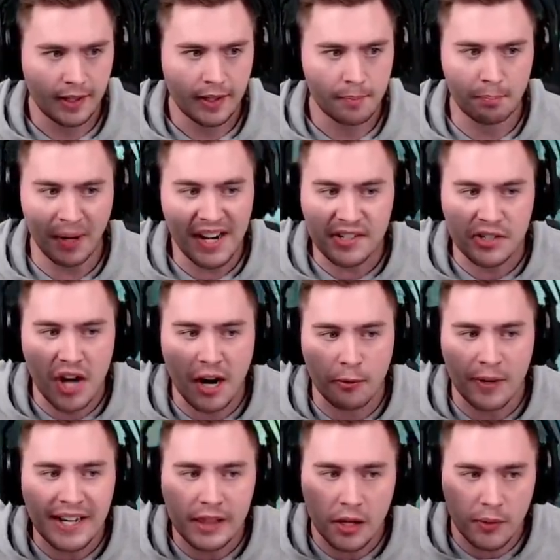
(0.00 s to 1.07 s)
but it's not
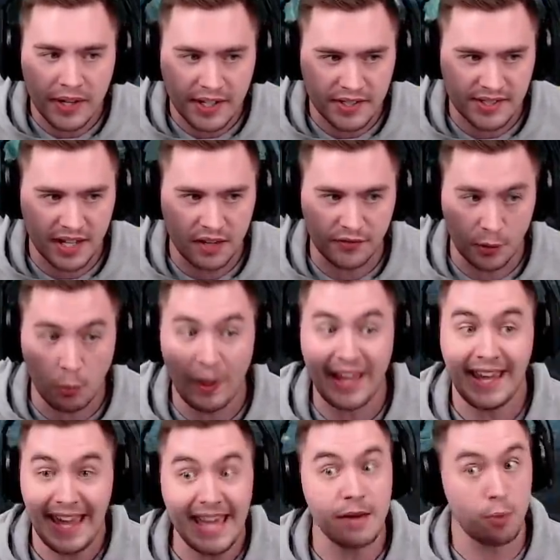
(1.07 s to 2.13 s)
reloading itself the way
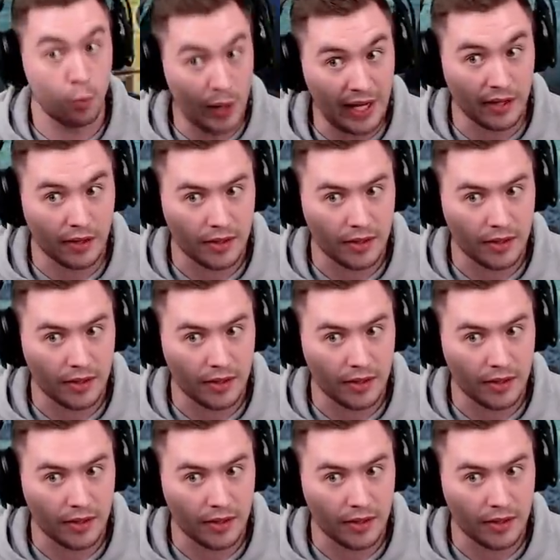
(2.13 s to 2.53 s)
it will.